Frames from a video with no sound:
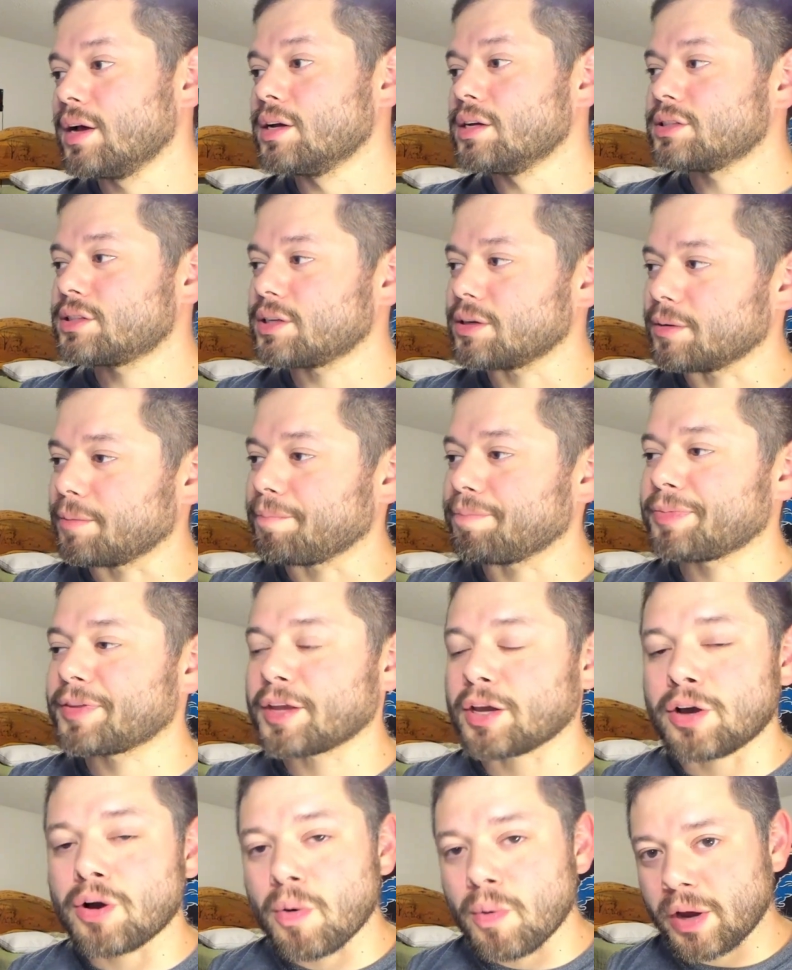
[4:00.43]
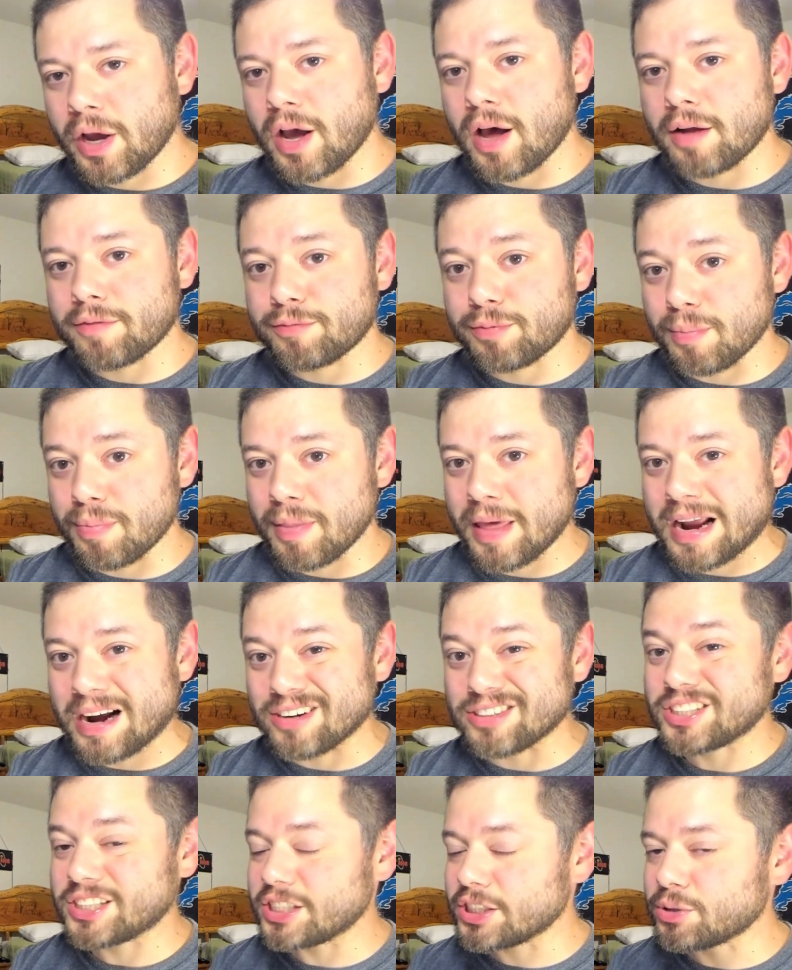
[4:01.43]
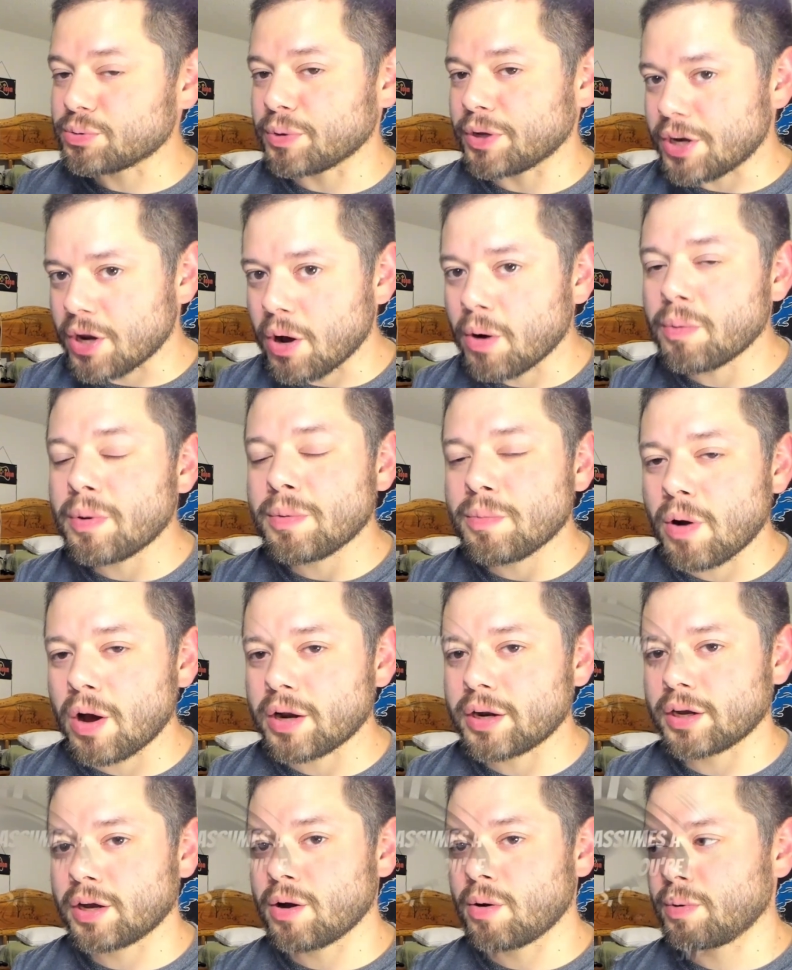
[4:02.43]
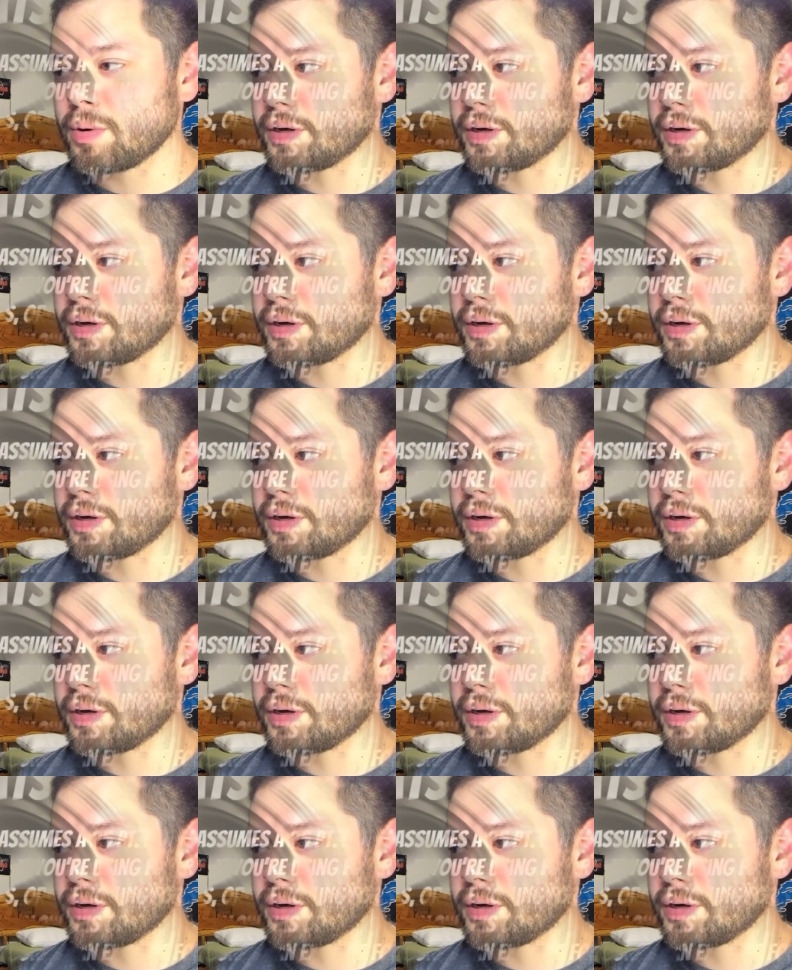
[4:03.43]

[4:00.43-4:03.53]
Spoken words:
So, going on from there, since we know we want to go